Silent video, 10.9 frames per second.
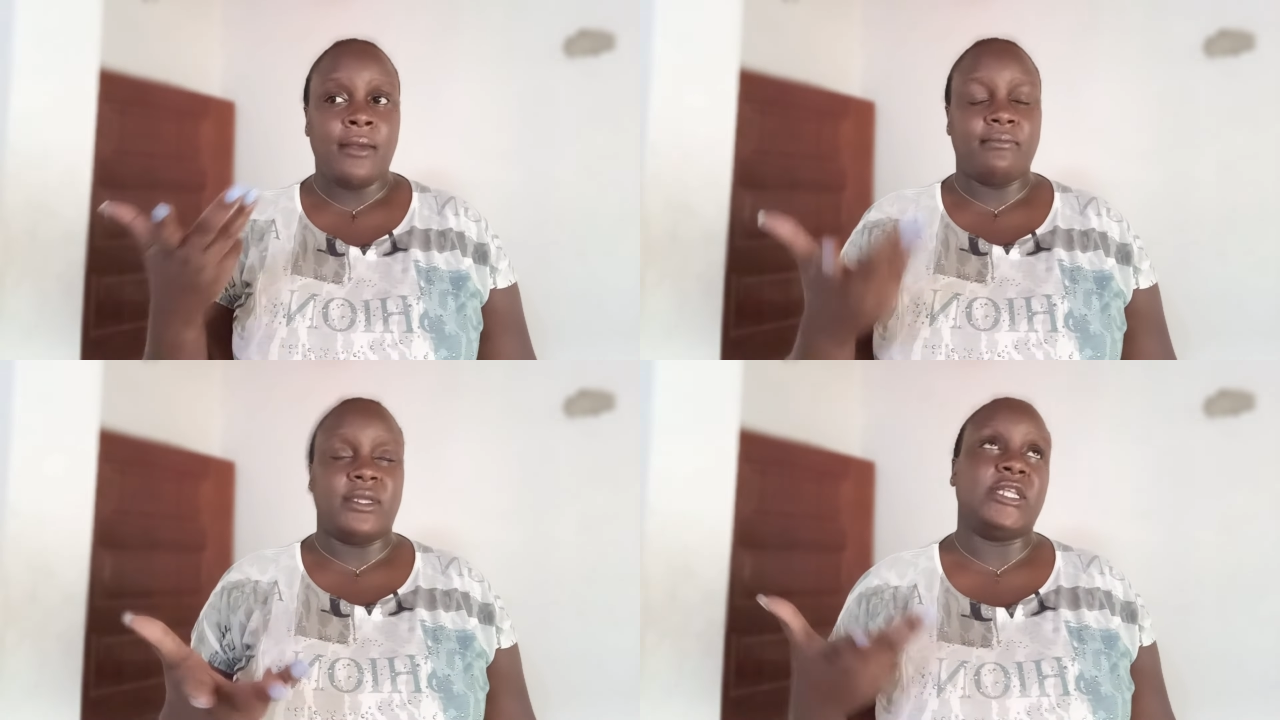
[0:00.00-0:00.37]

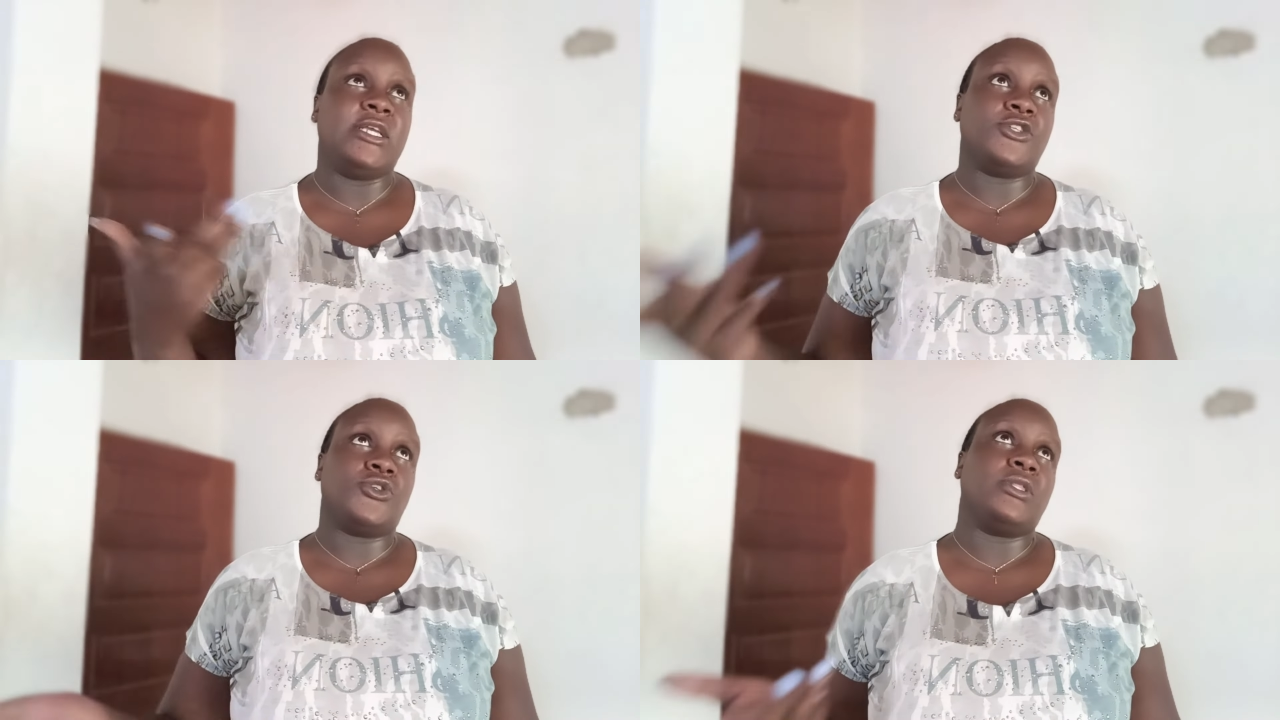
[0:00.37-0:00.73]

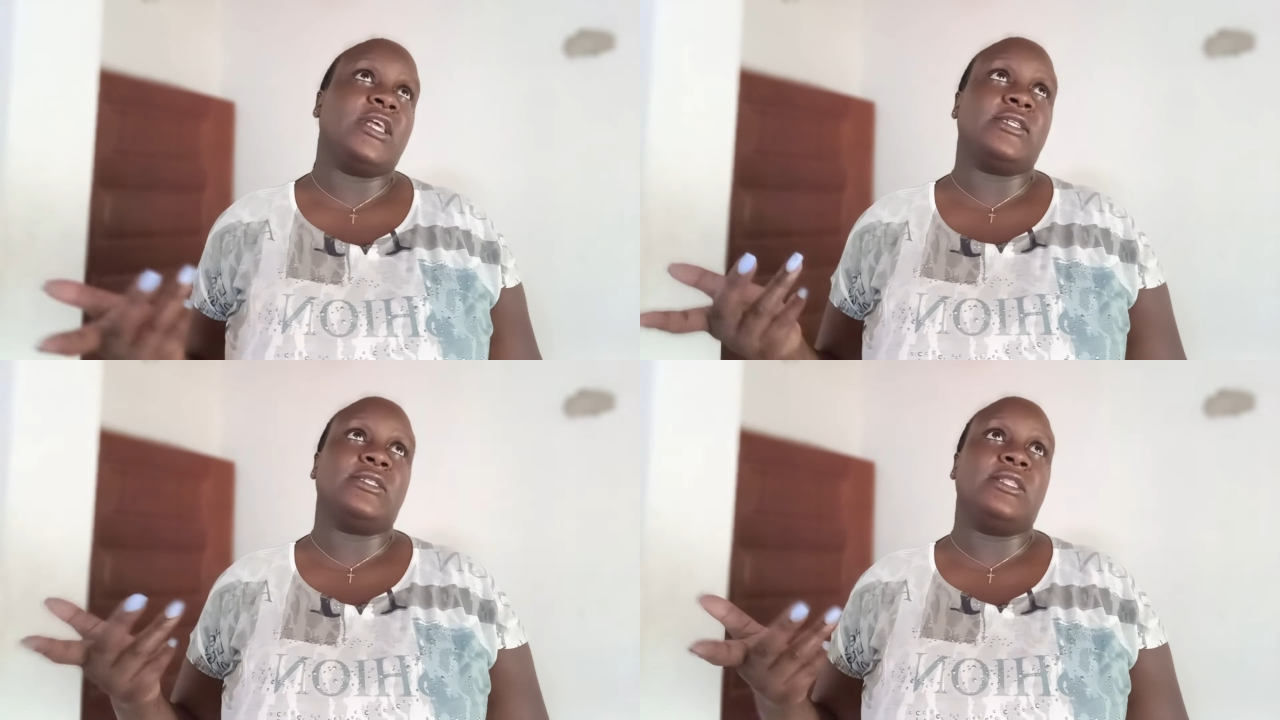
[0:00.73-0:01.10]
medication
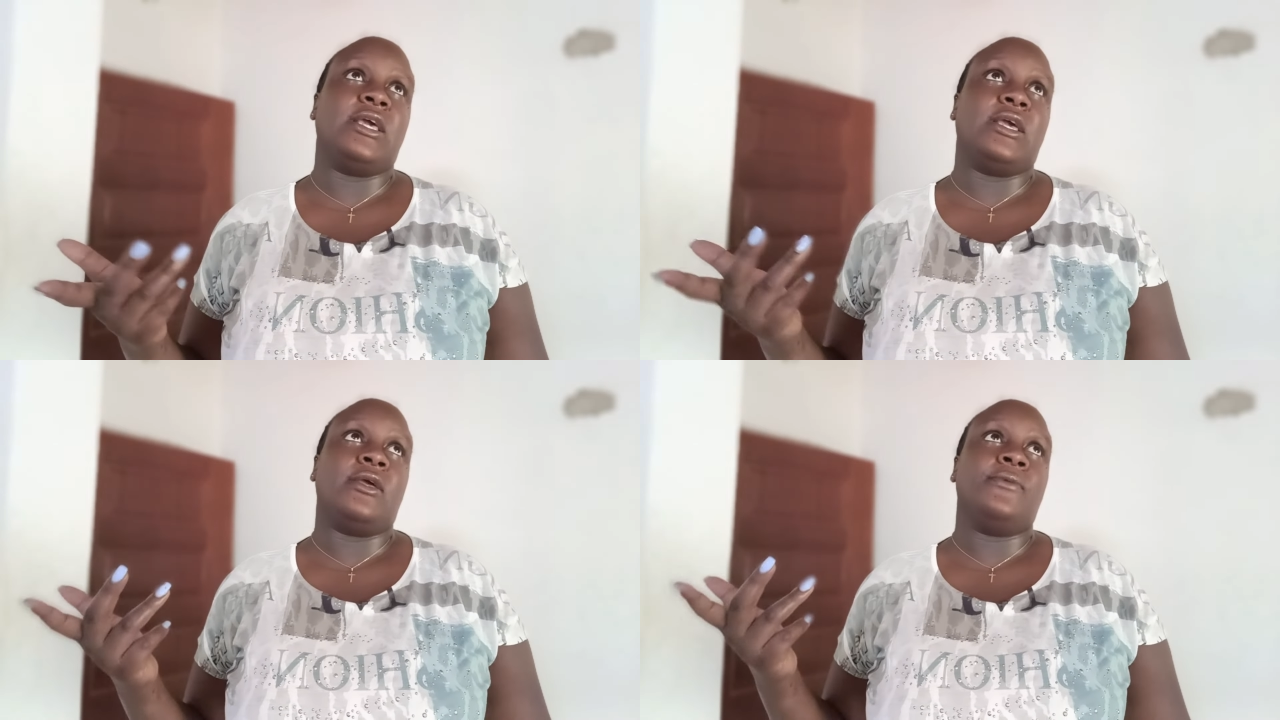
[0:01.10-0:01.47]
that
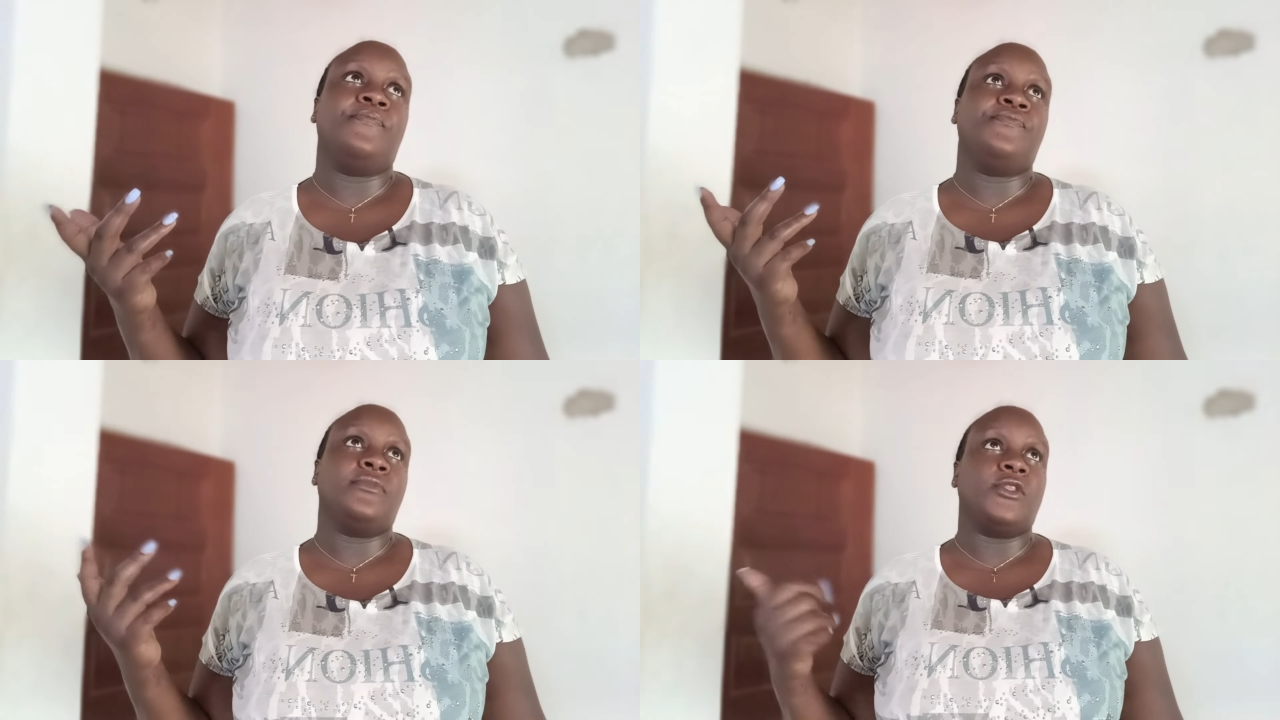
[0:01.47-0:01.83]
the
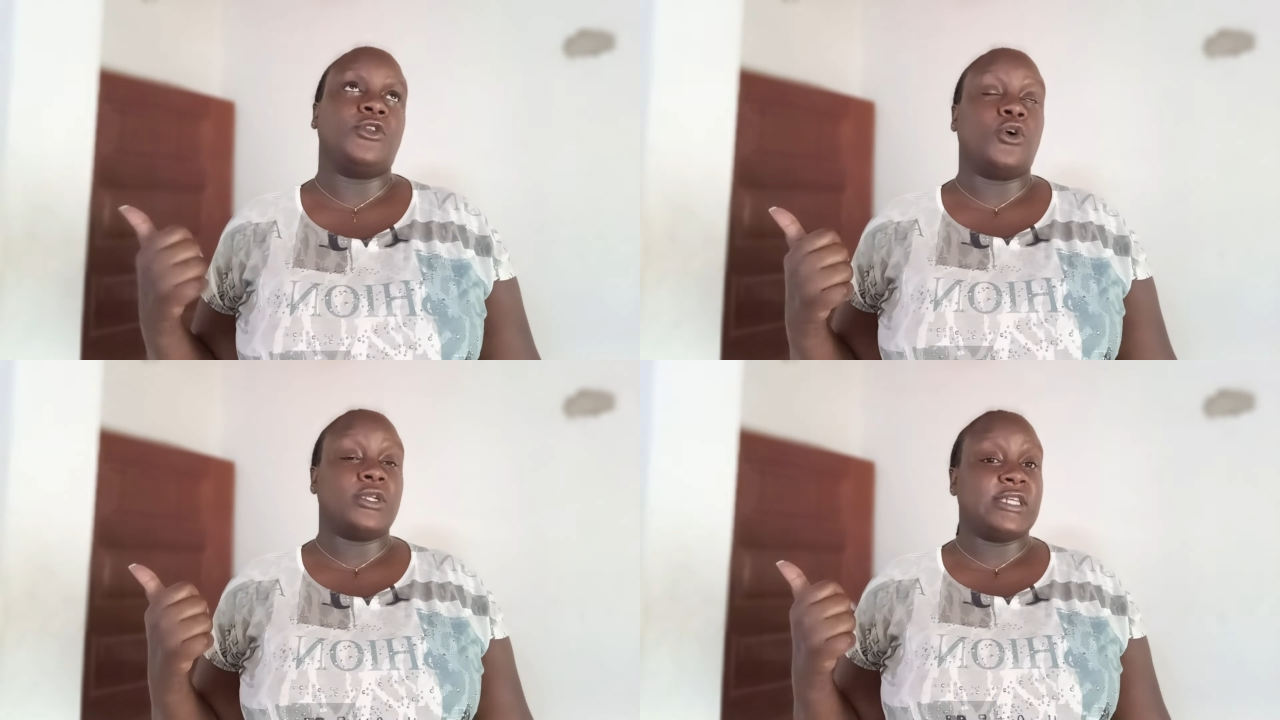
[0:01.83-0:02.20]

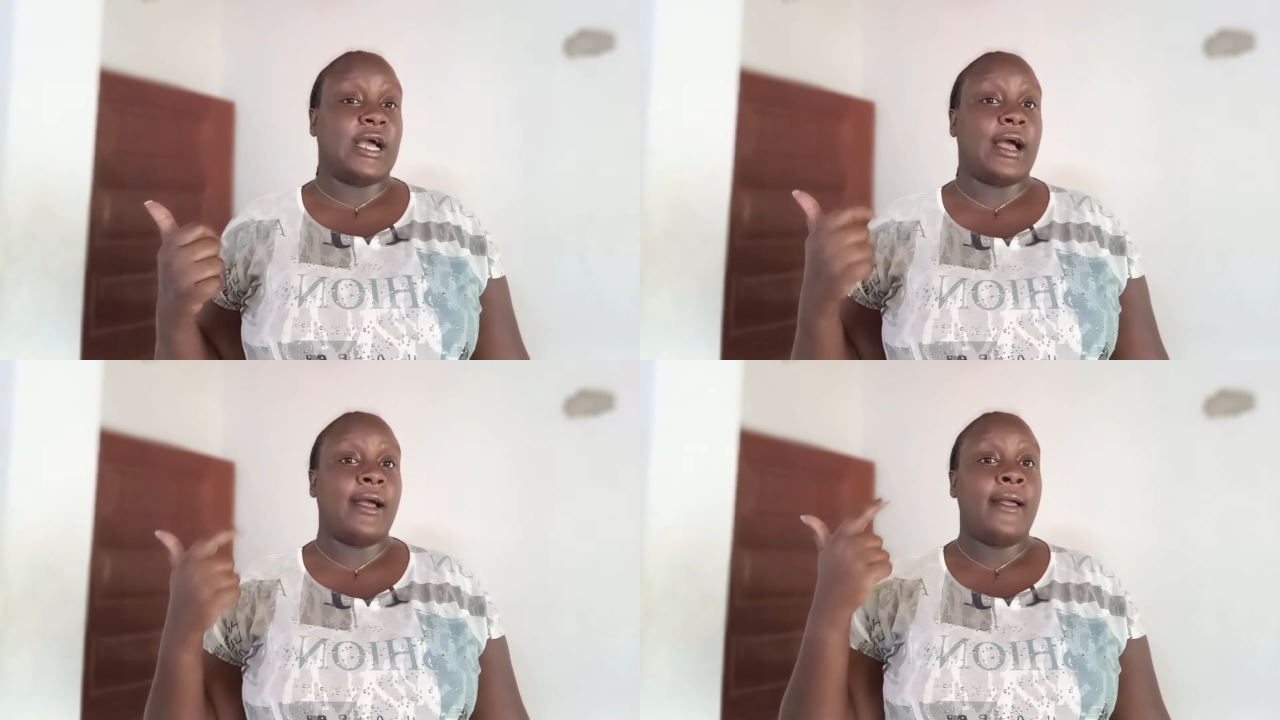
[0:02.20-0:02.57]

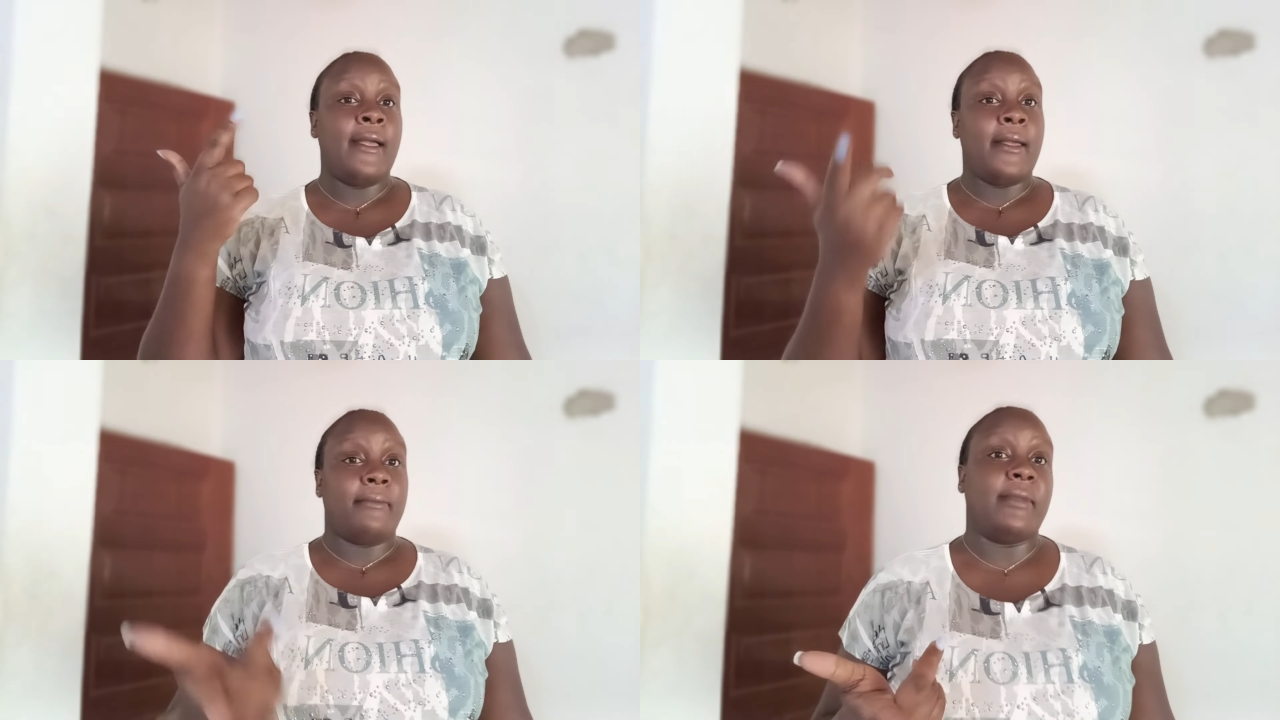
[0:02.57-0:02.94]
doctor
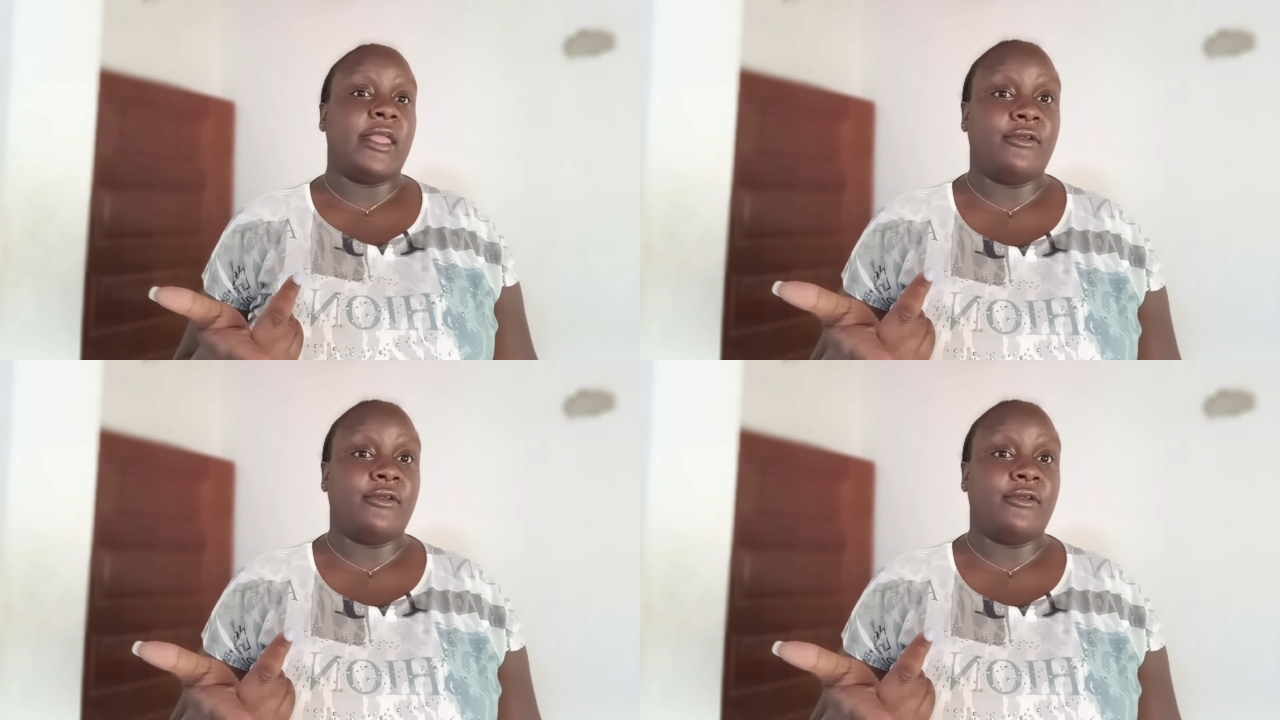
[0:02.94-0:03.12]
may